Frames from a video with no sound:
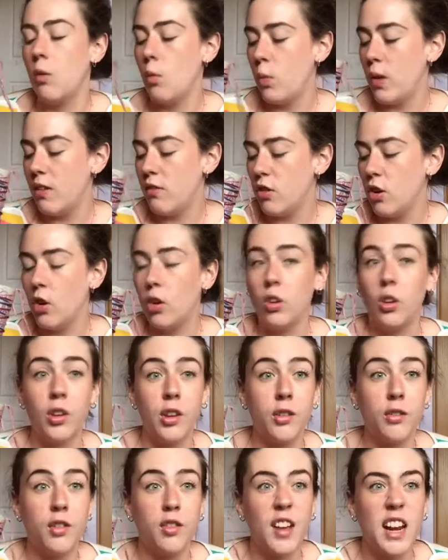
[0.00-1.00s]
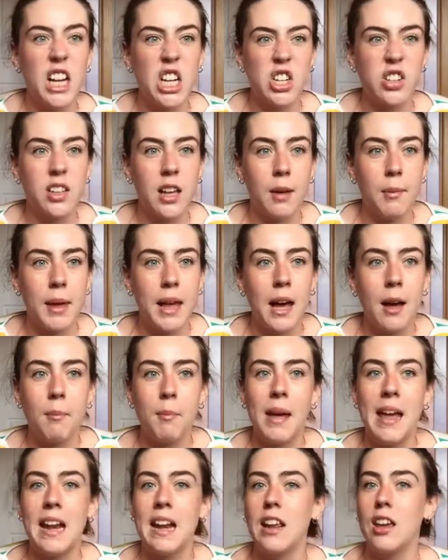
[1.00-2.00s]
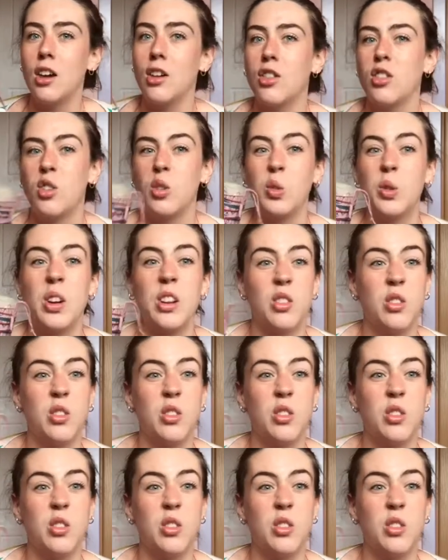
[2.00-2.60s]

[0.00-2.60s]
we've got lots of adventures coming up in the youth zone,